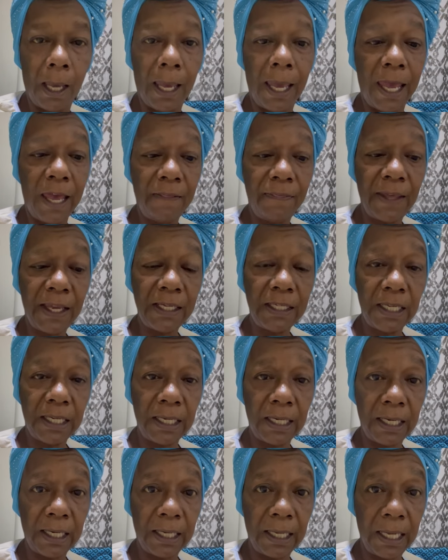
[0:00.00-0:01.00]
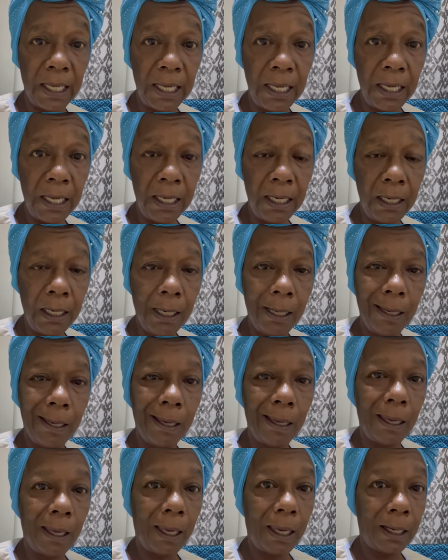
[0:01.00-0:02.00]
And they did it again
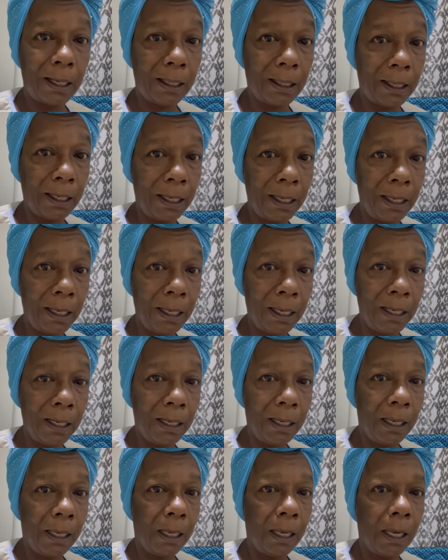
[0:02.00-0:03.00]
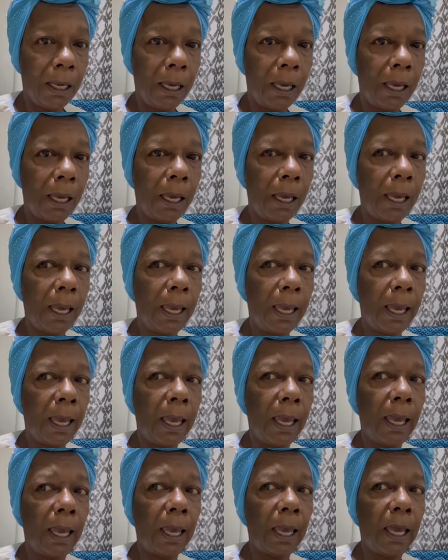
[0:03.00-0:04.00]
and again.
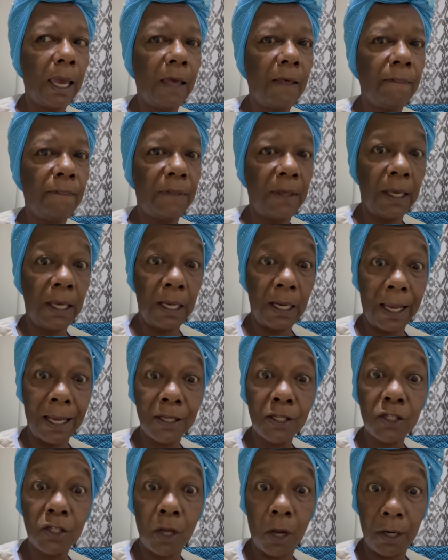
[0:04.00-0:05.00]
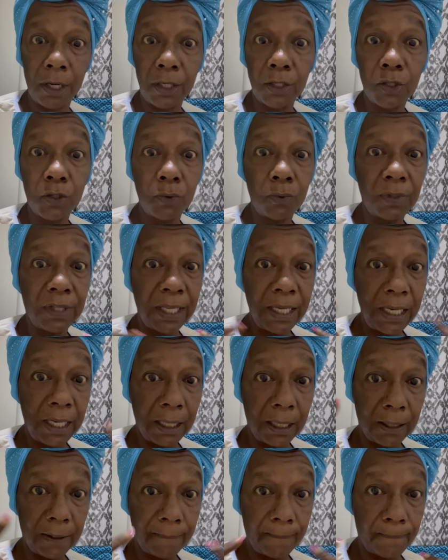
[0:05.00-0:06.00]
And then I started to
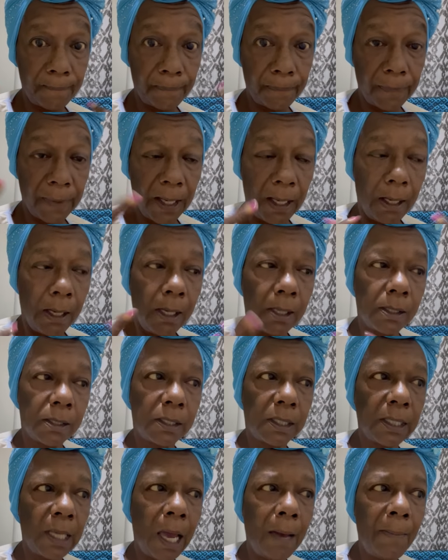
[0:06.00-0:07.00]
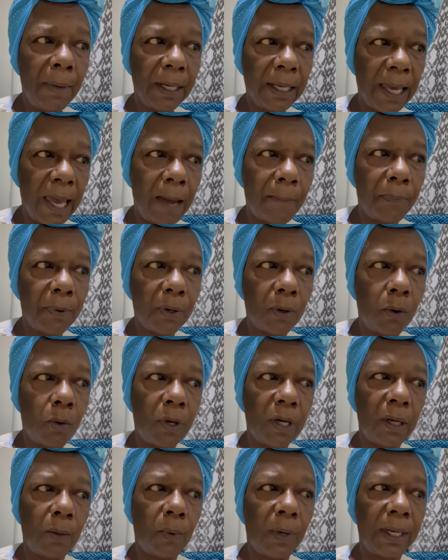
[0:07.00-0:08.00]
think. See, I'm a
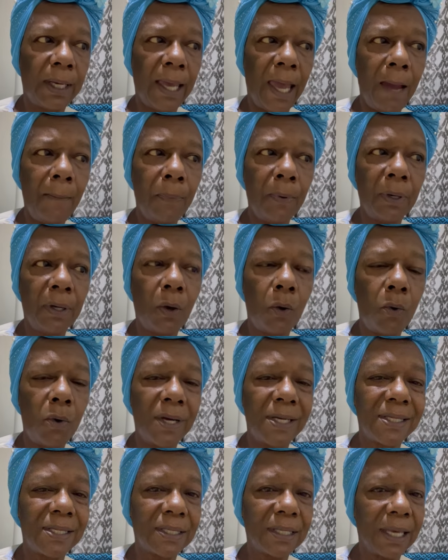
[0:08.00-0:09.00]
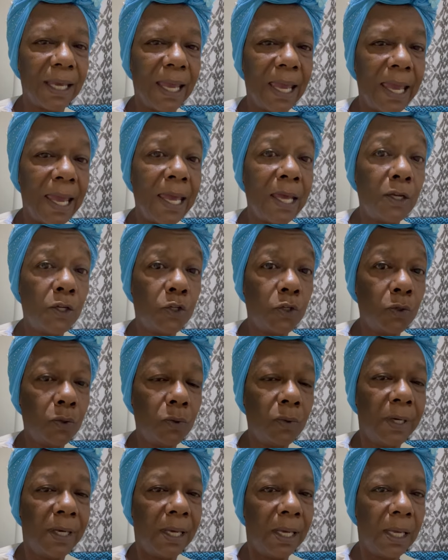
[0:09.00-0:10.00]
Capricorn, and what Capricorns can
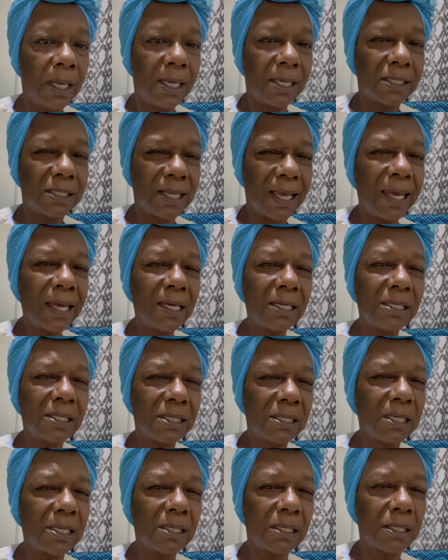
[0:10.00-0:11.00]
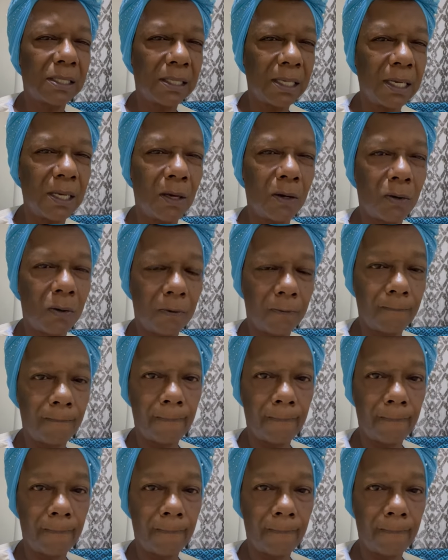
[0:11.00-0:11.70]
do is they can sit still.